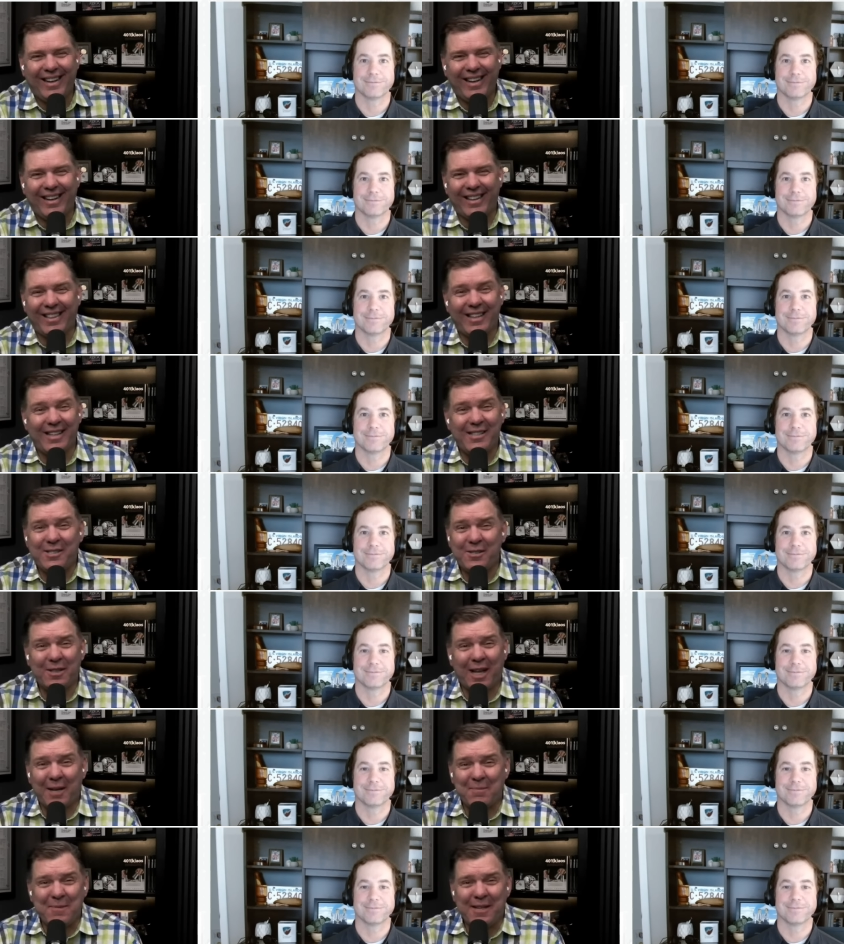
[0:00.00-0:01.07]
Speaker 1: uh, things you'd
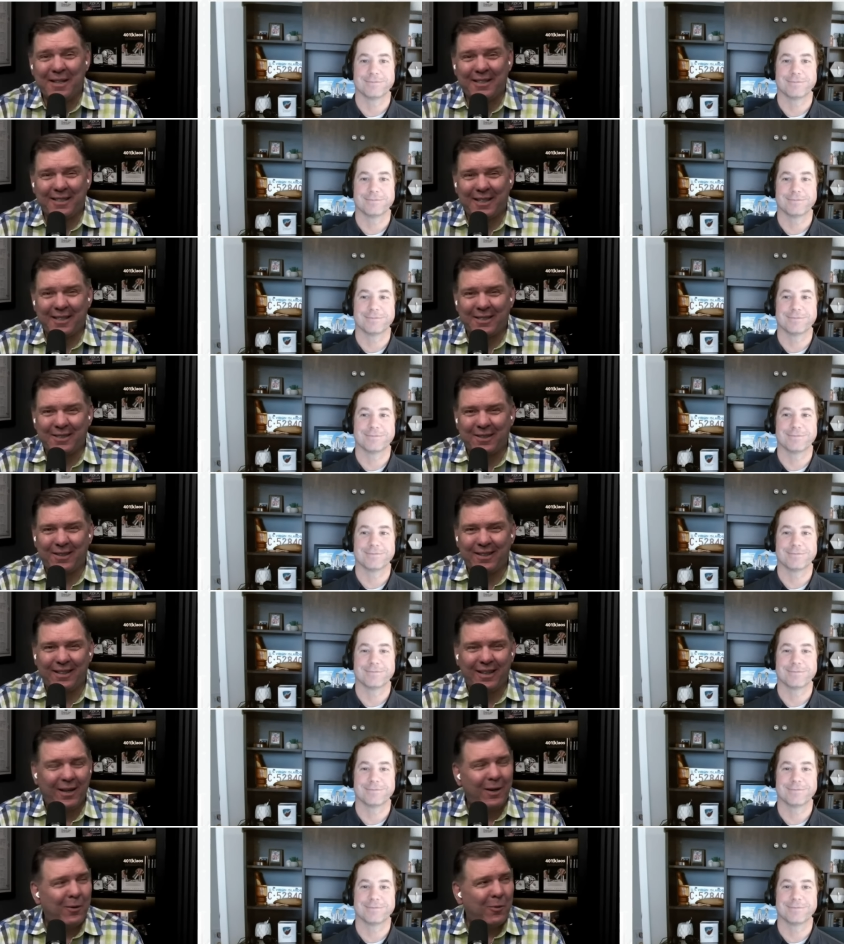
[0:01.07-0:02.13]
like me to touch on
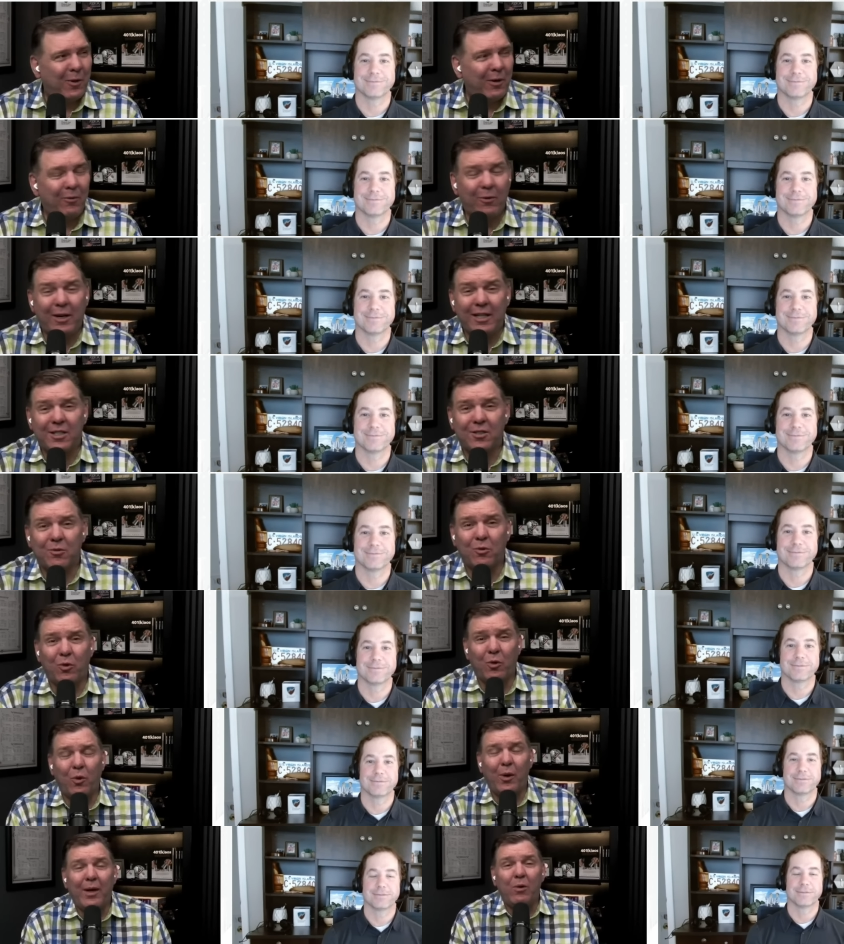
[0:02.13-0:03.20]
we risk
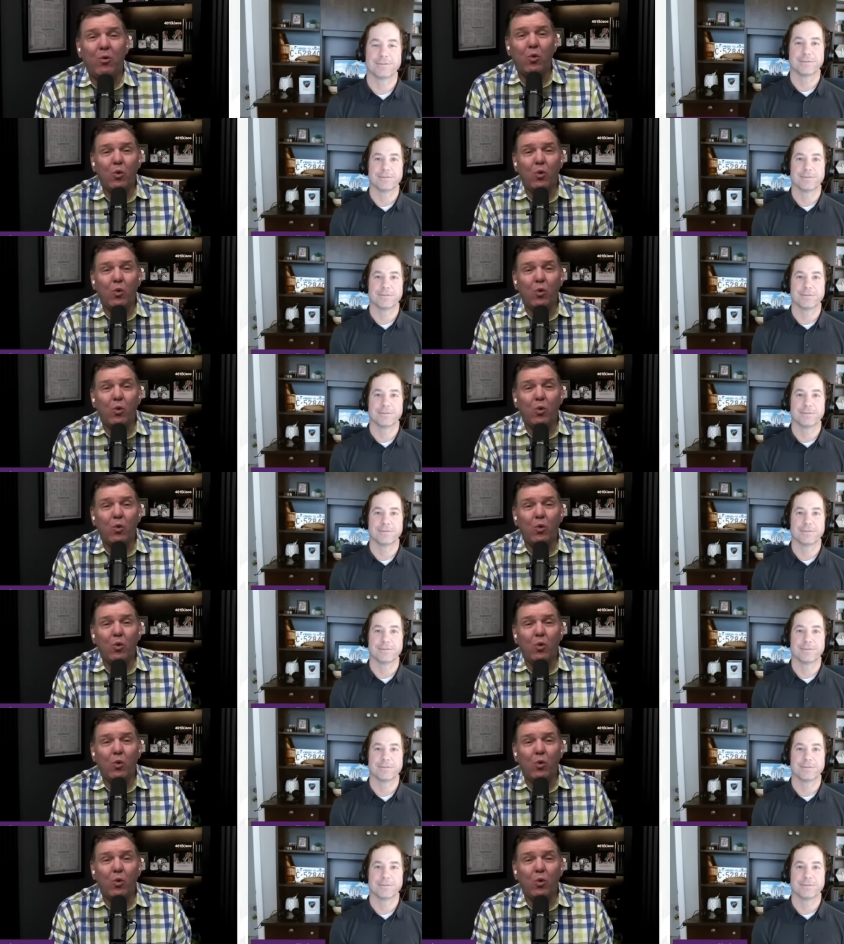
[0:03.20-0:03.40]
we